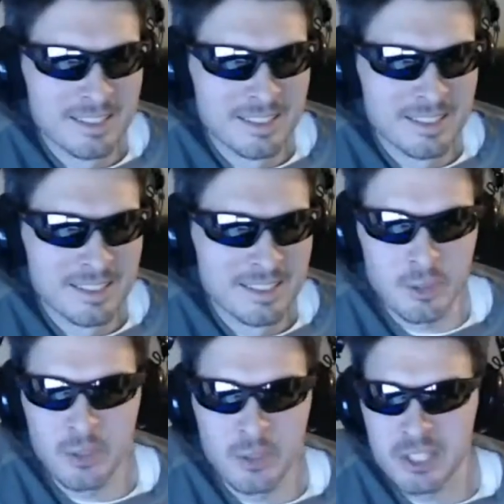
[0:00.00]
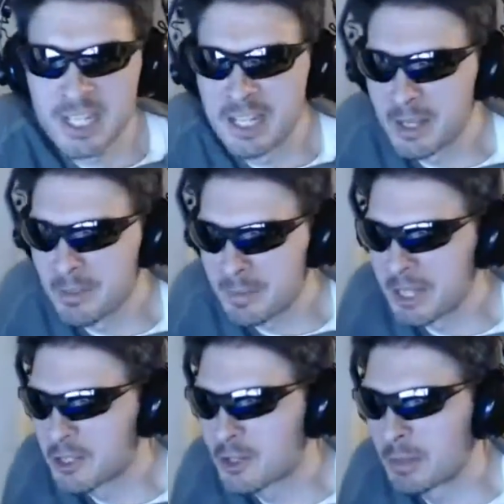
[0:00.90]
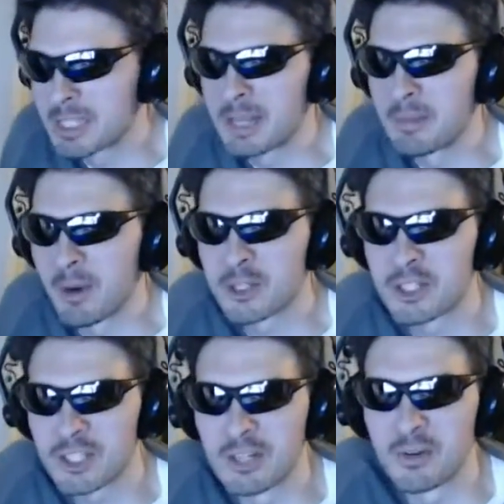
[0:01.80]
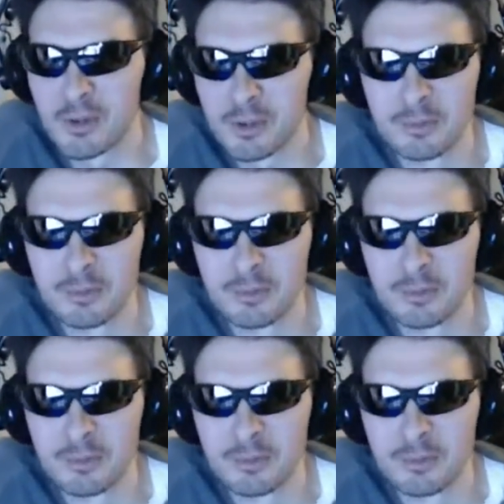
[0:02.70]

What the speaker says: thought you were gonna say it ended up being a trip to the emergency room.